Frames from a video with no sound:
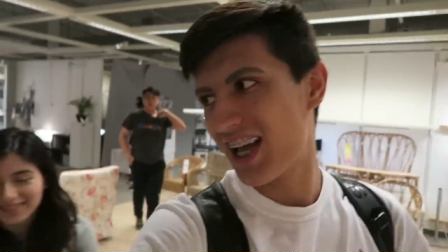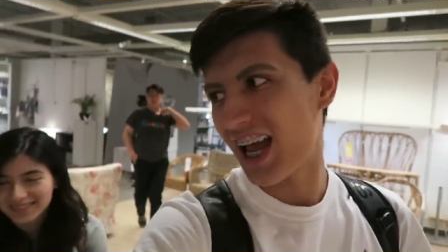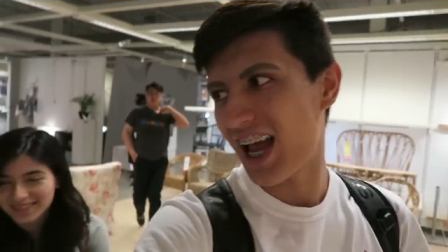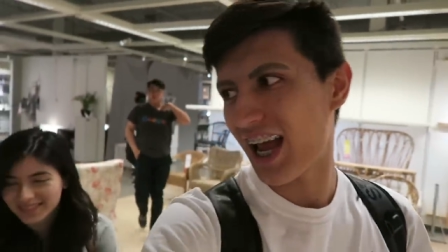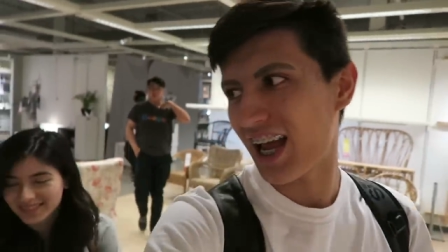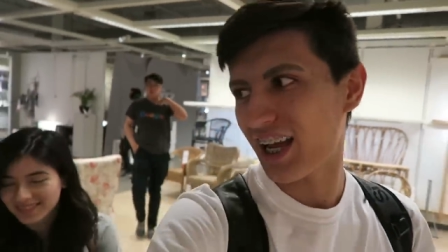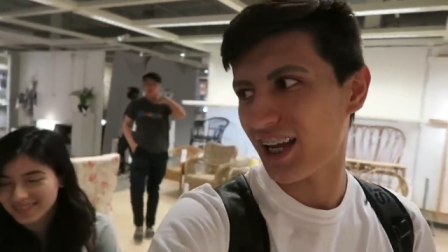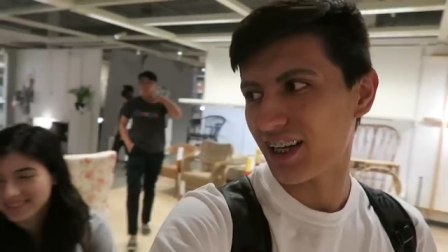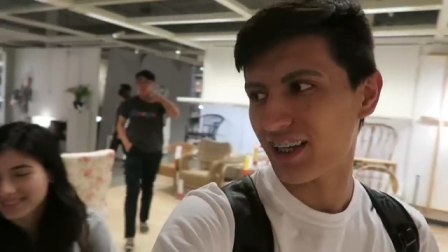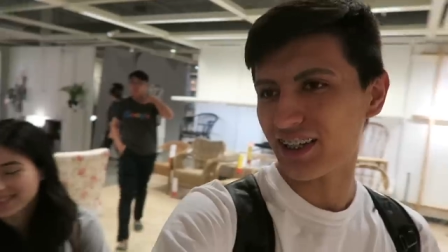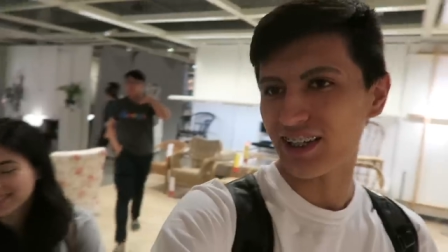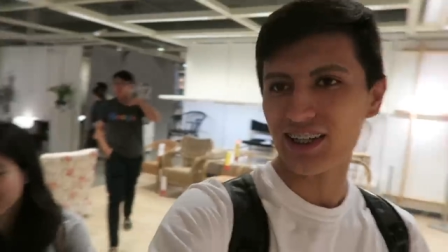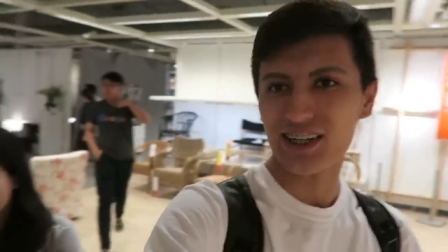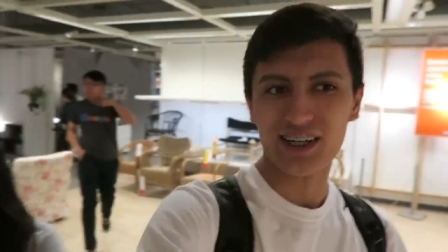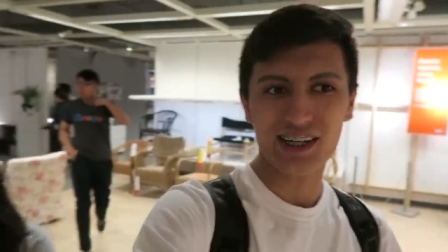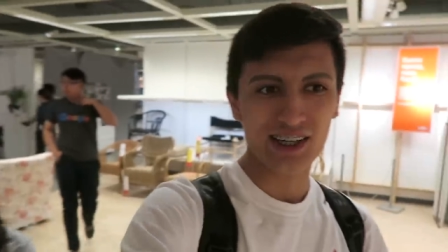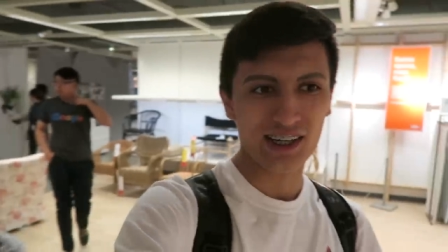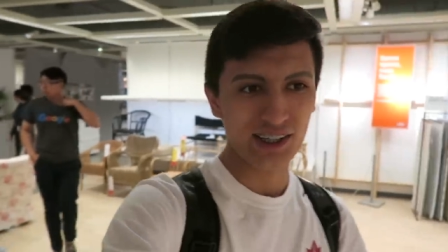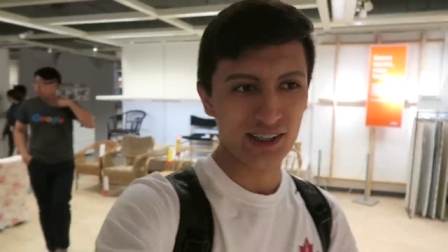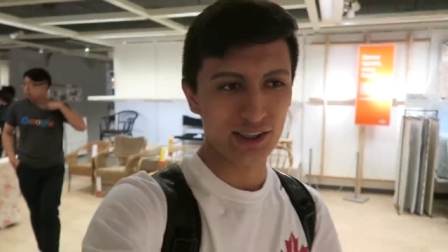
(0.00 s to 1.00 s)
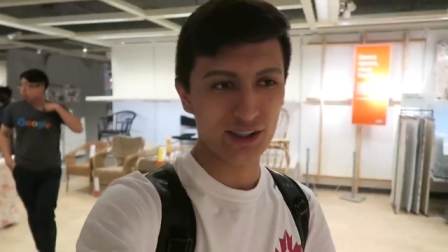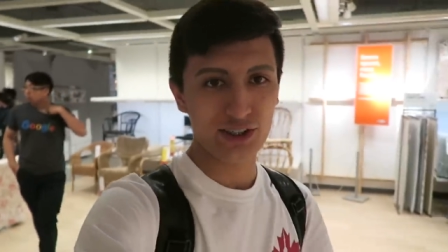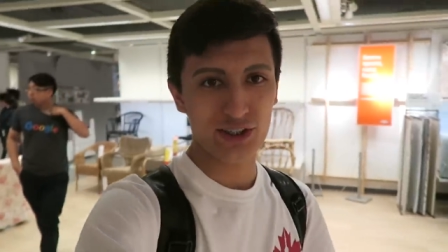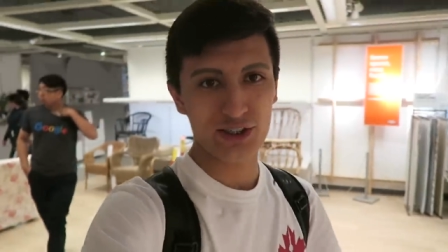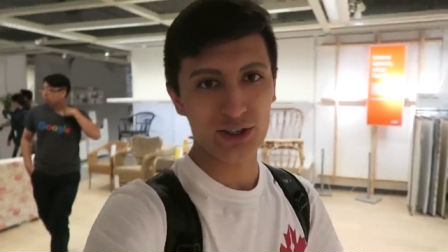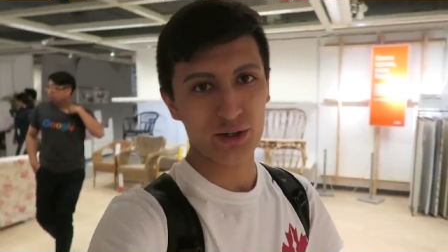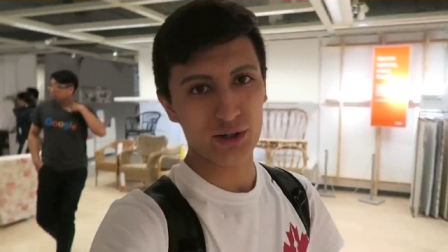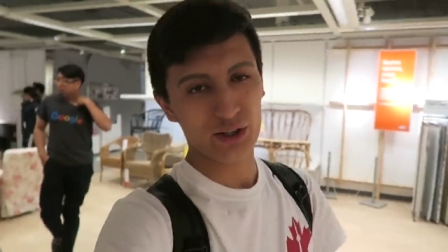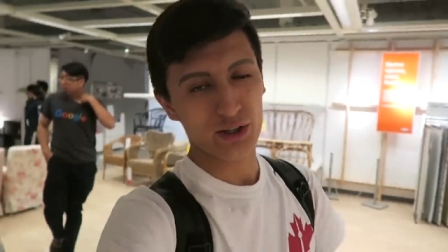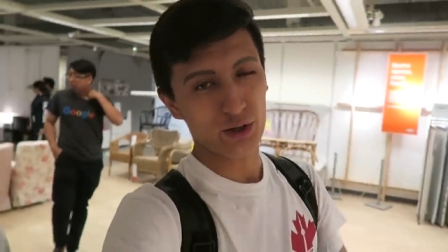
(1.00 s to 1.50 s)
And you should
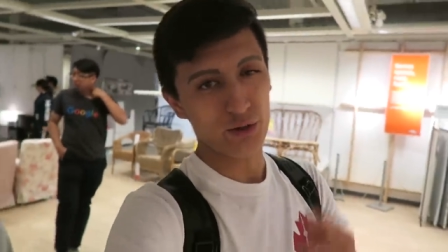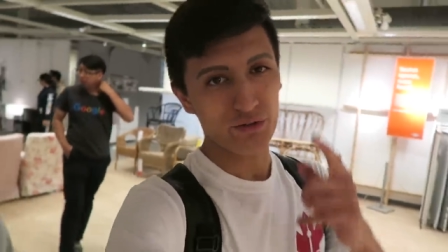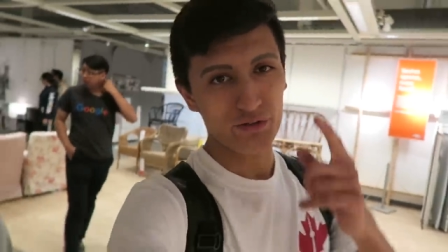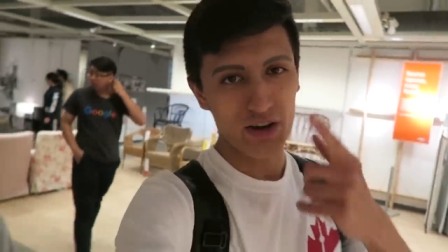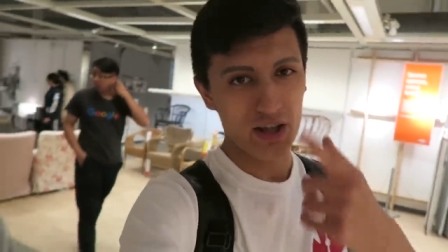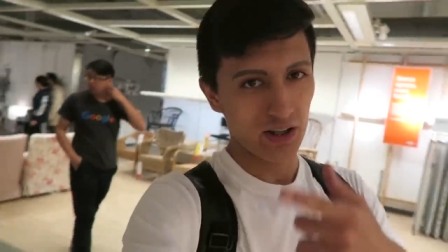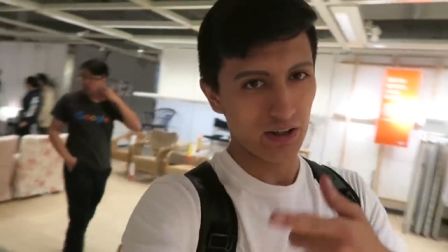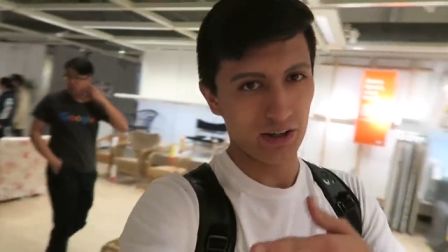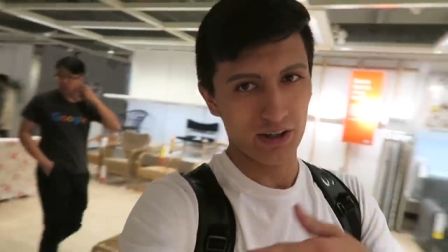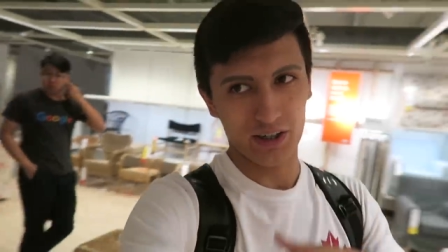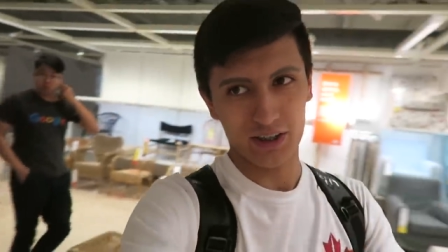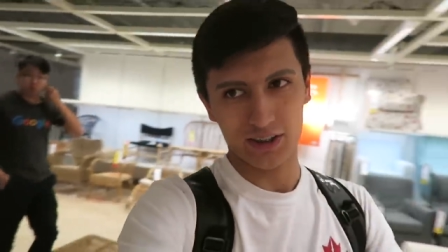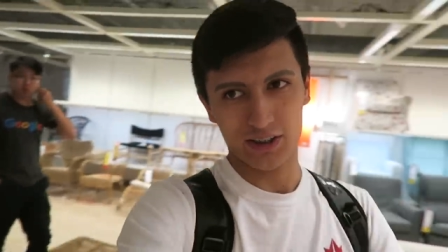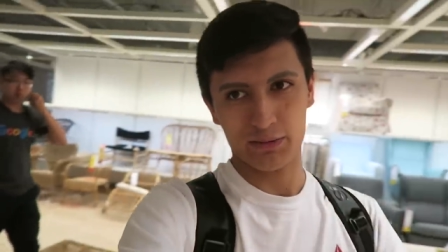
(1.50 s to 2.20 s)
totally go follow her,